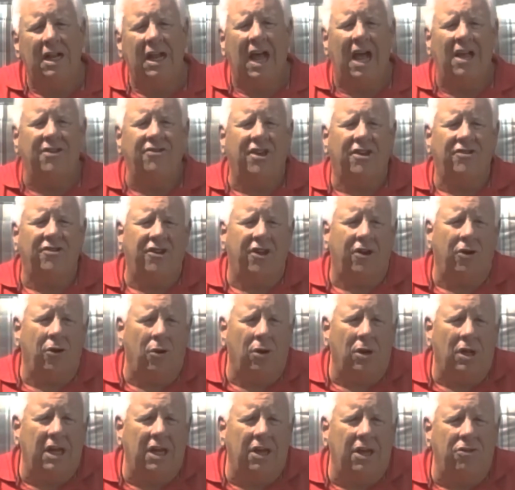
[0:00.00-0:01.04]
As I said
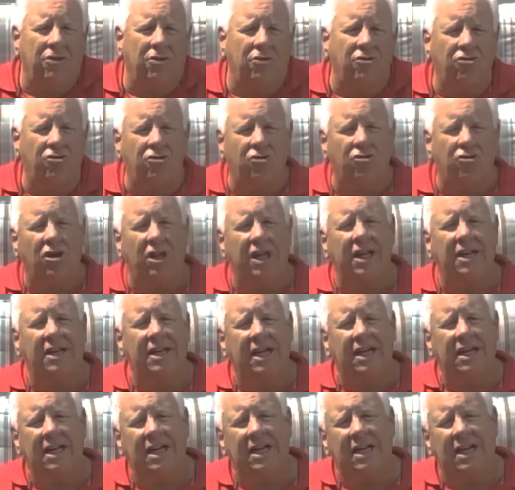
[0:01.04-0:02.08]
earlier, there's usually a
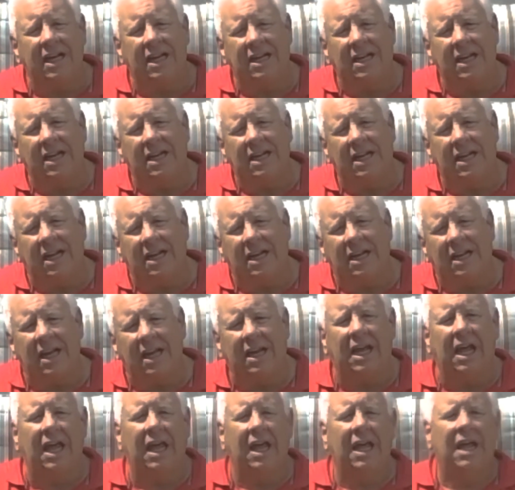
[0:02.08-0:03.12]
tick, tick, tick, tick, tick, tick,
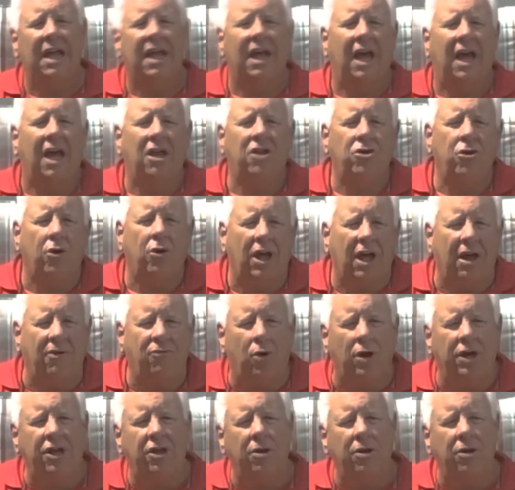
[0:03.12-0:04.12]
and you'll have one of